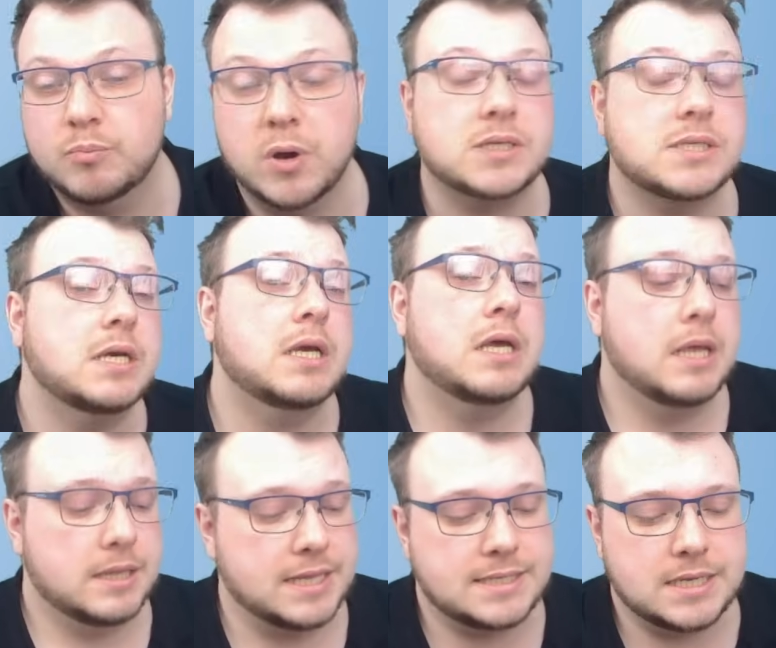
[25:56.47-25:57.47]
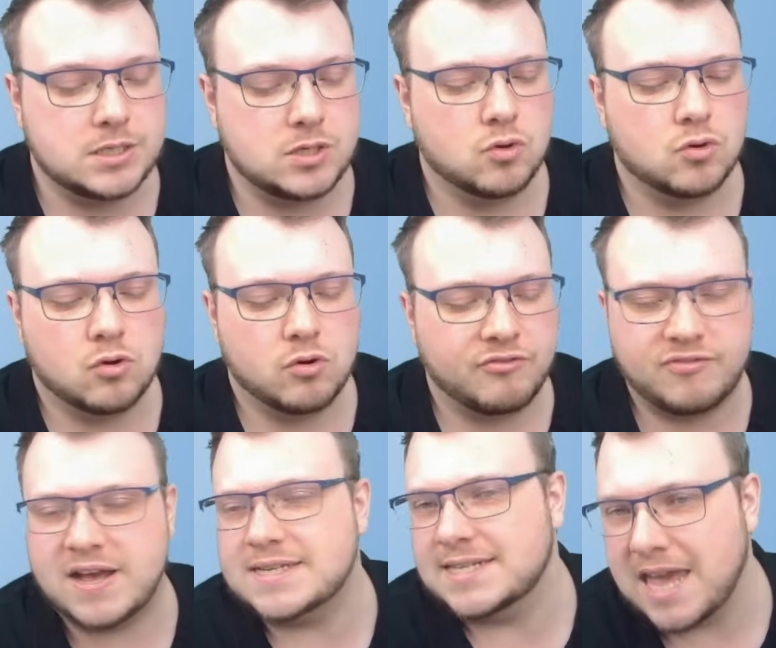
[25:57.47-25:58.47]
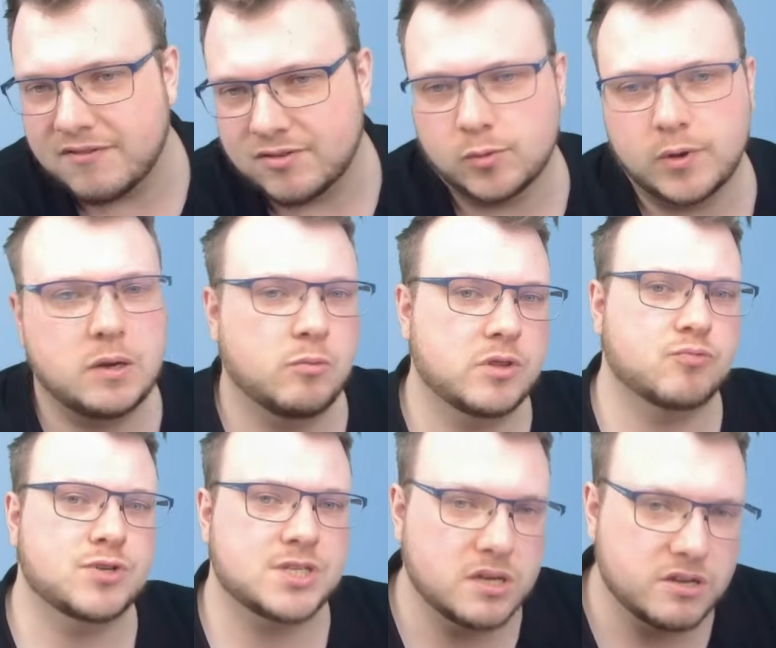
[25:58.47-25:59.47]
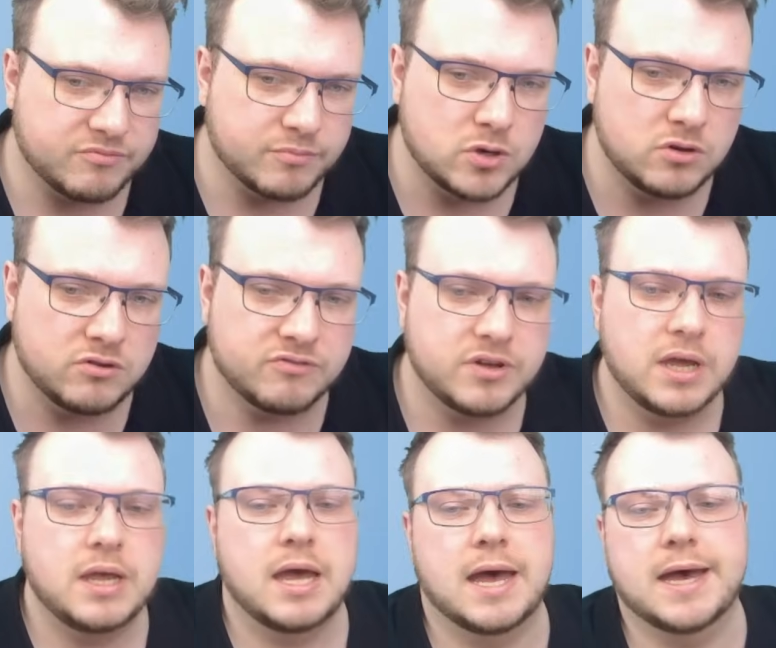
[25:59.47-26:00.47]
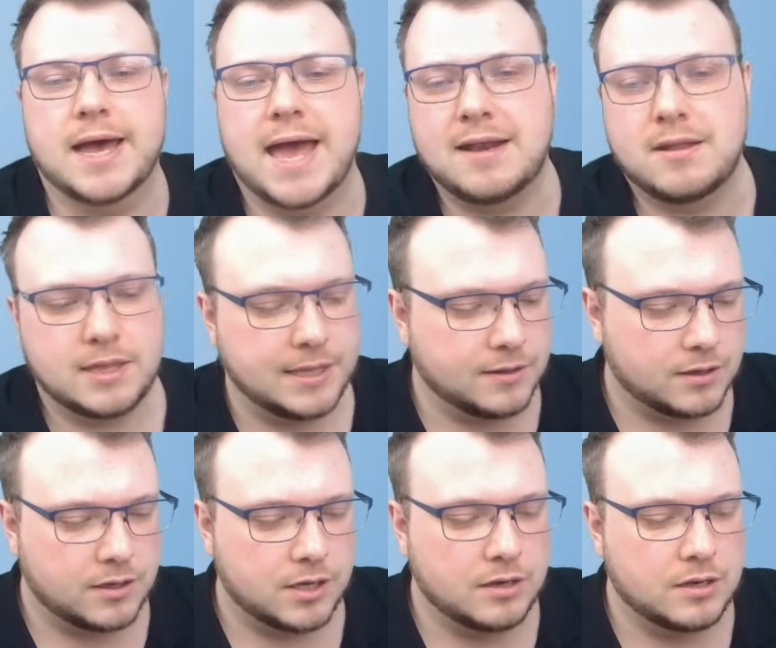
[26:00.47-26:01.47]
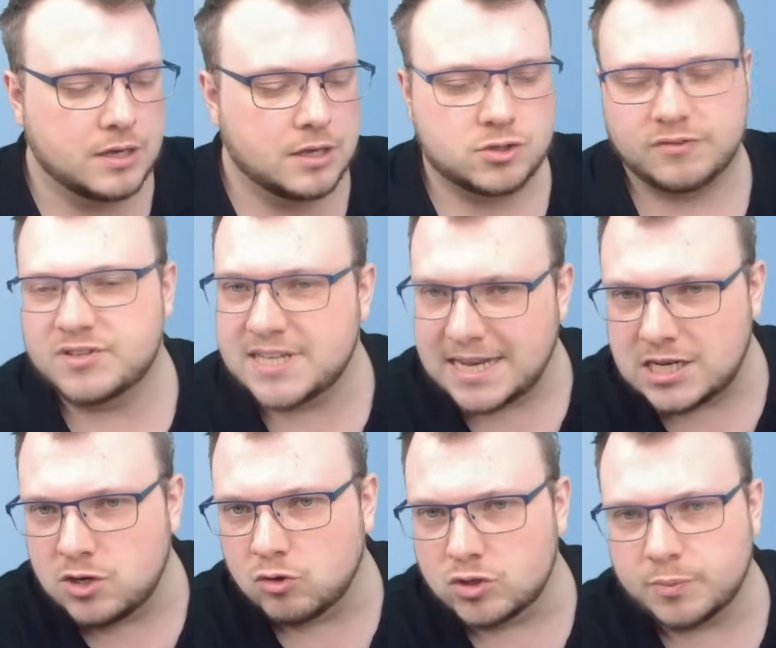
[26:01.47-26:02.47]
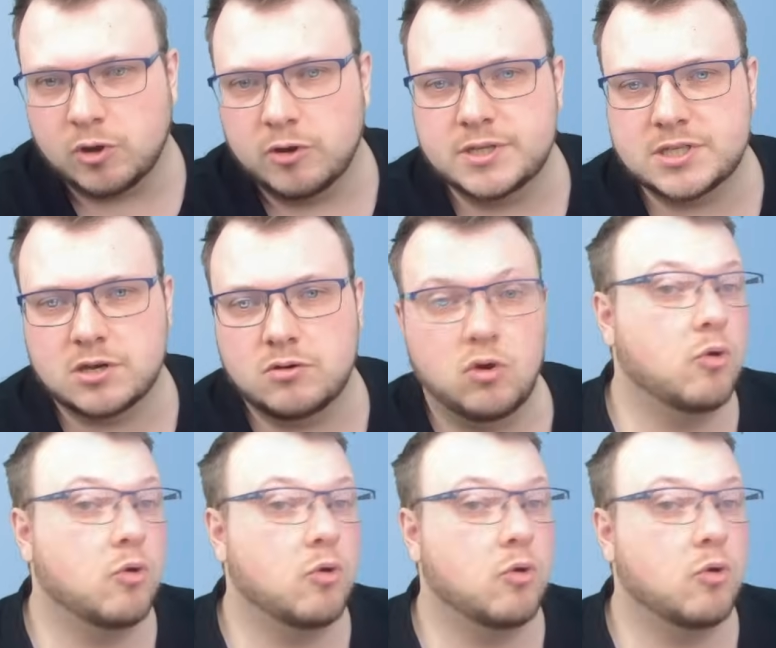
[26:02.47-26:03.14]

But this is your fast cavalry with reserve move, anything that can sort of sit in your deployment zone, or